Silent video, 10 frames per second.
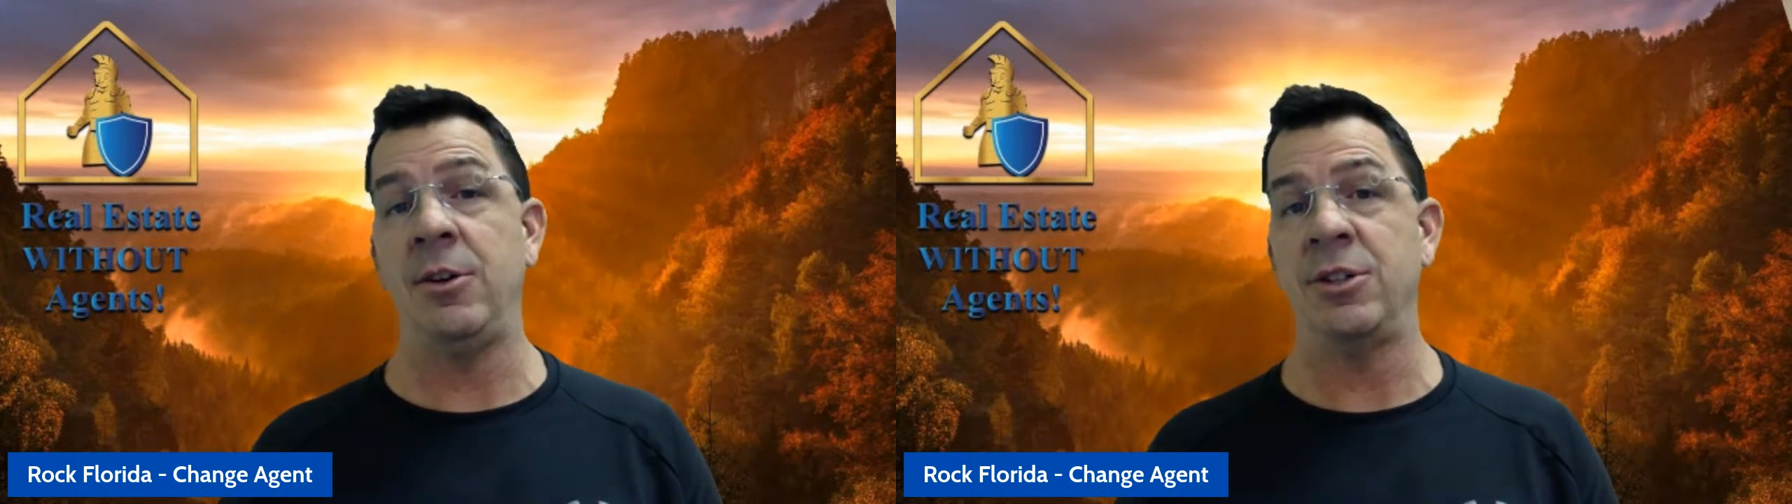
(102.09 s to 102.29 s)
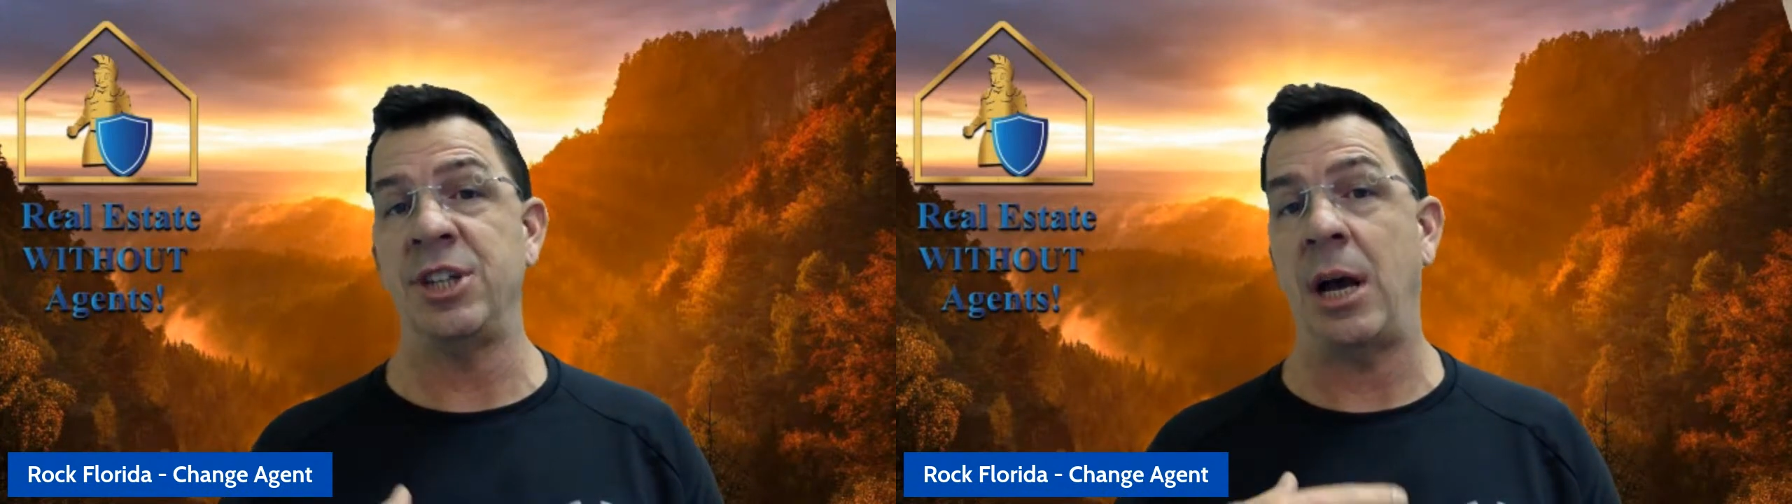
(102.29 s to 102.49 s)

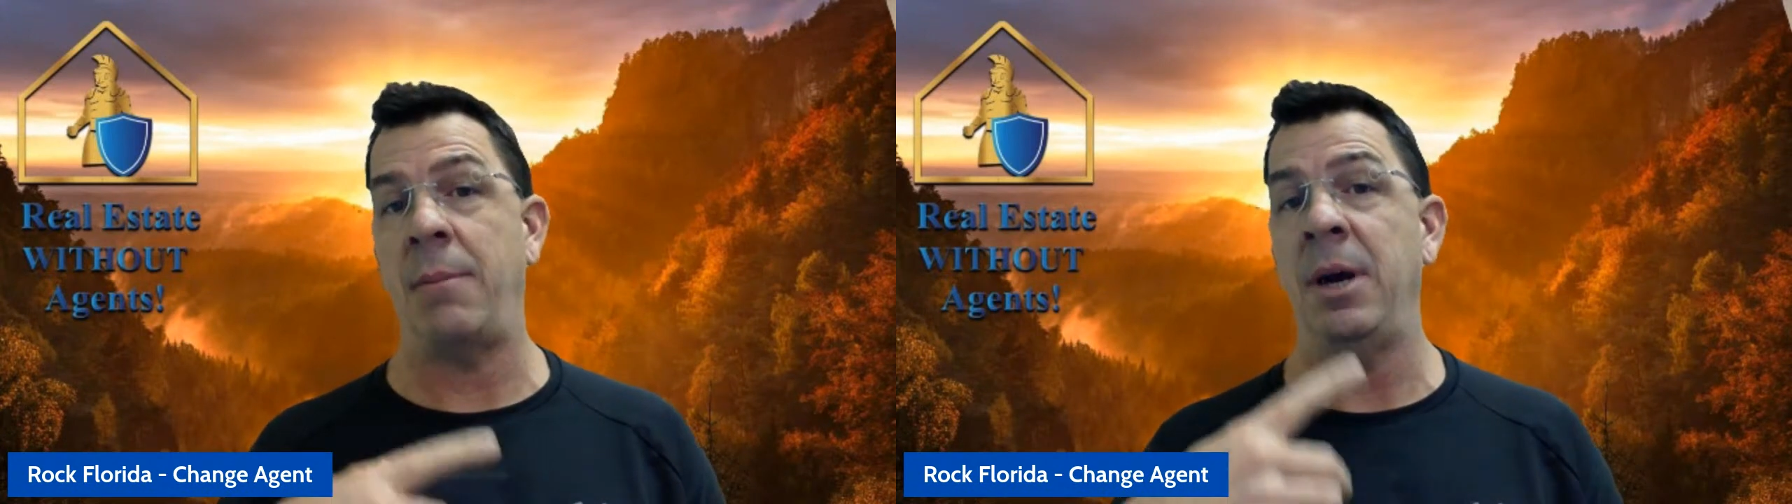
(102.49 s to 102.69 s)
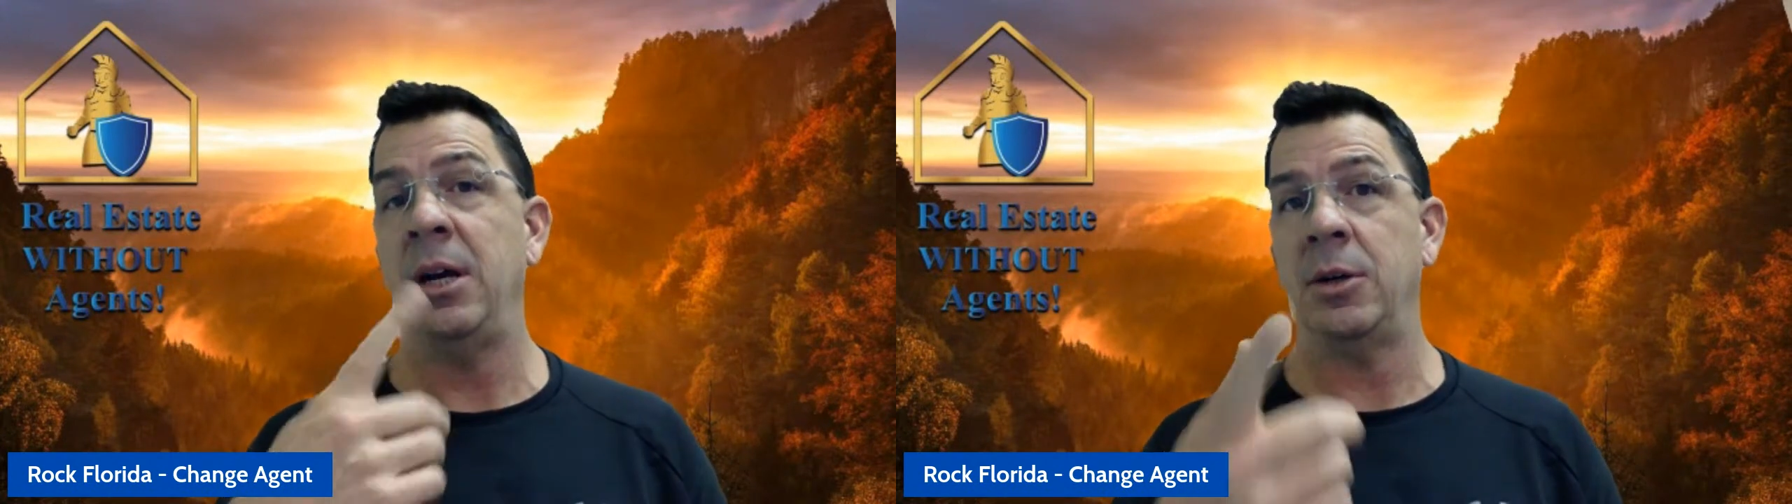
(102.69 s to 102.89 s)
their job
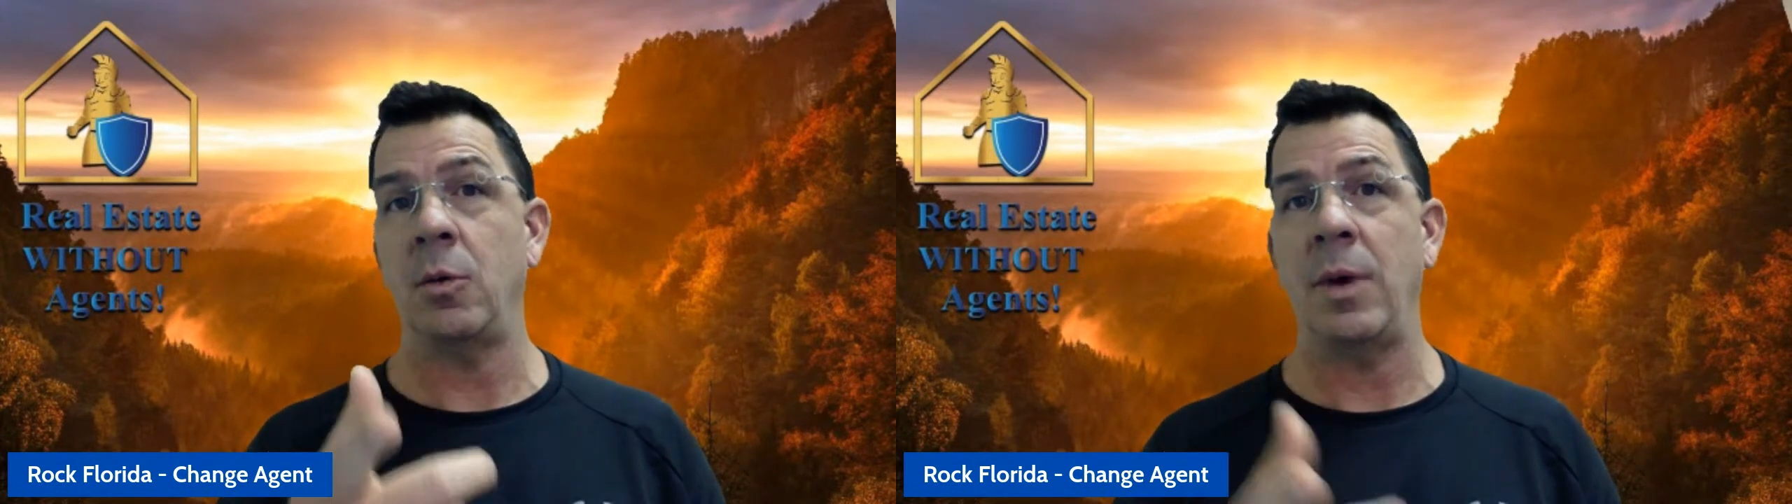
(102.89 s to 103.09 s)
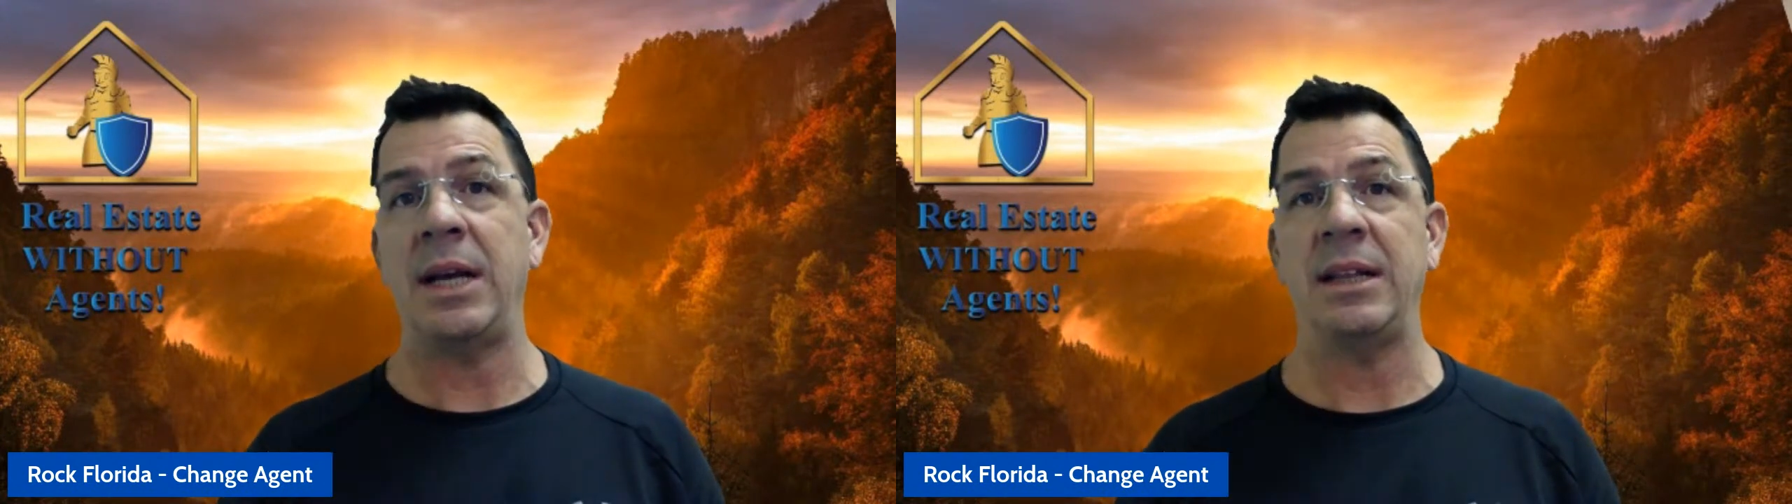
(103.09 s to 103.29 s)

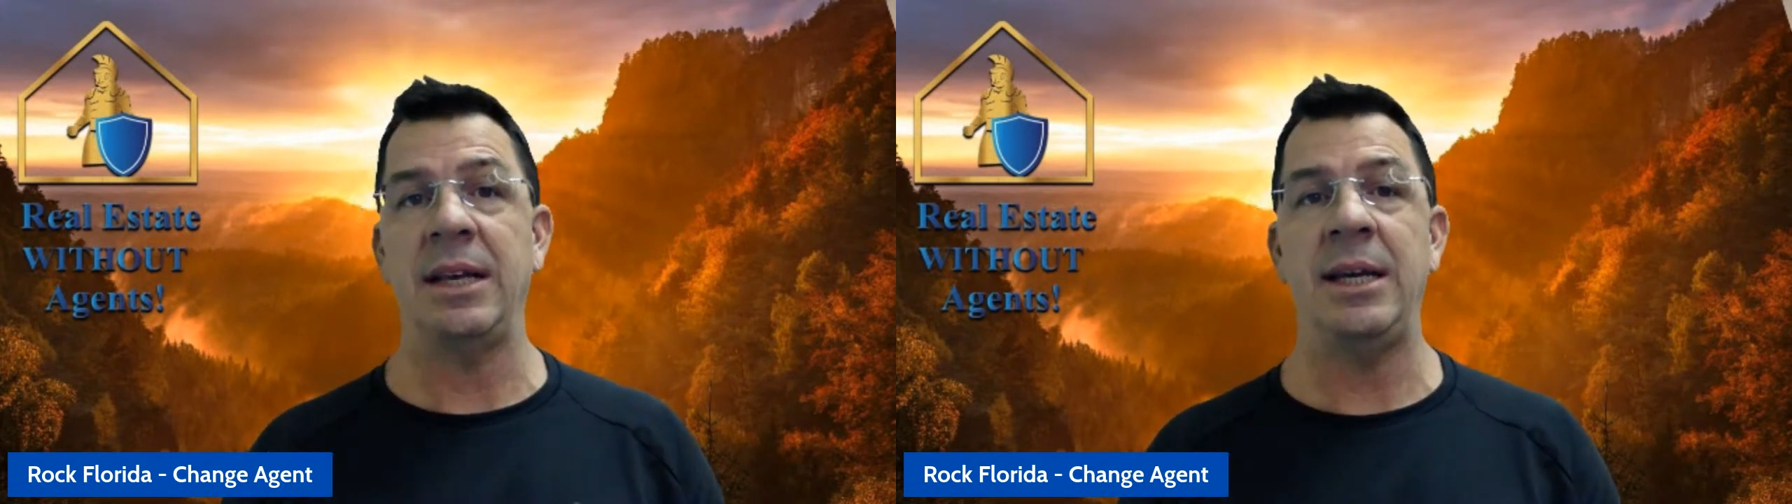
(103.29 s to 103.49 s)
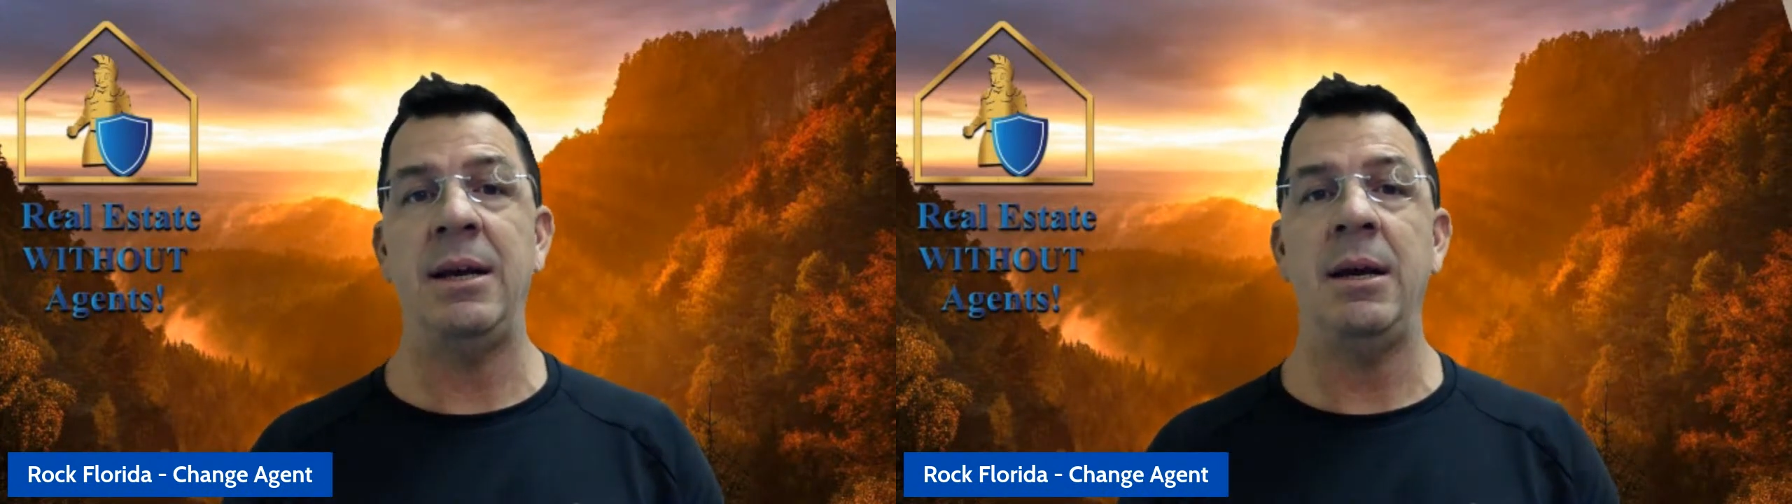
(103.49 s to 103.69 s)

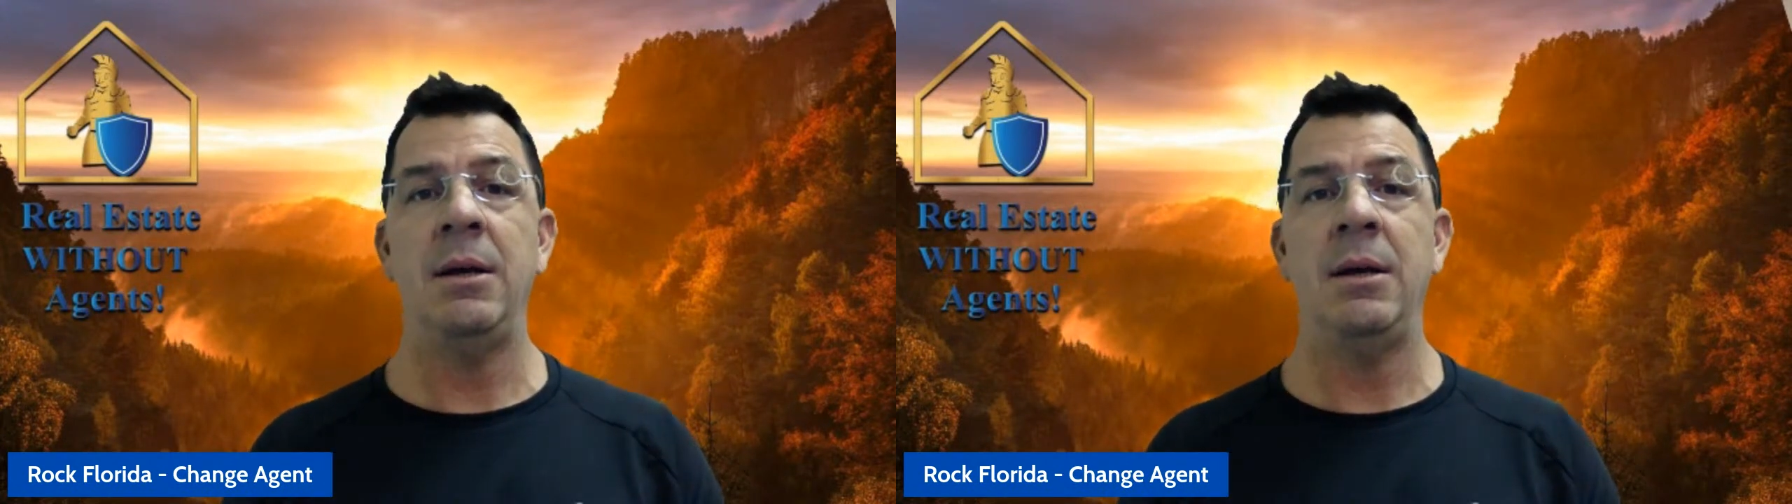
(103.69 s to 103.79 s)
correctly,